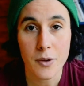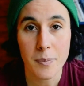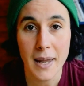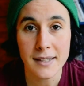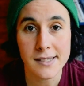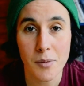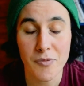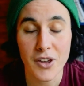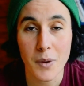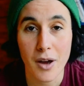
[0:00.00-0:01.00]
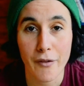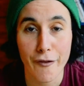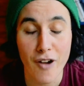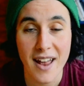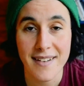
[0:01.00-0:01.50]
you plan something with a
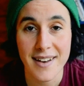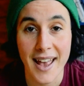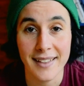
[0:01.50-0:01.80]
friend